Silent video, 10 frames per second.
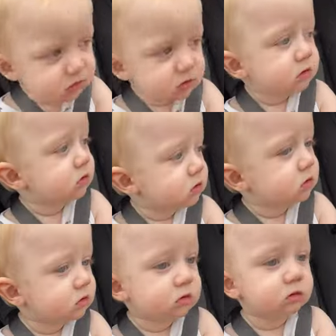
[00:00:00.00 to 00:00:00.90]

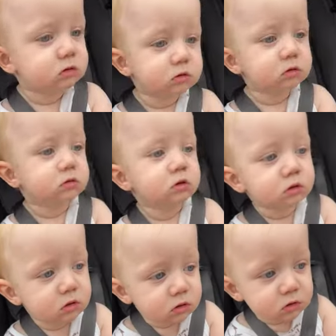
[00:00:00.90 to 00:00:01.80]
he, he
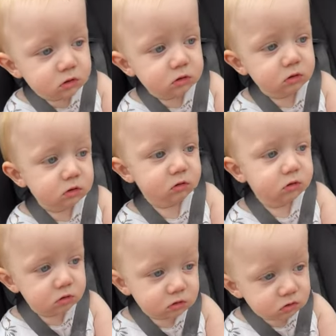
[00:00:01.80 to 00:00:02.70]
does not look
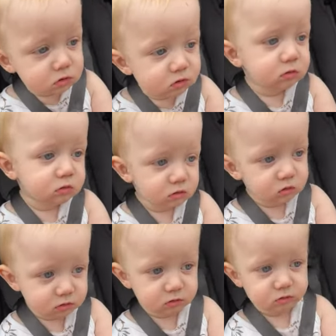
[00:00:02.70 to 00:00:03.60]
like a homeless
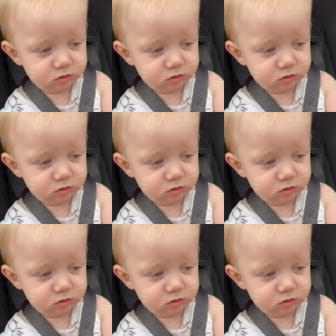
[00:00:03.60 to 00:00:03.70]
guy.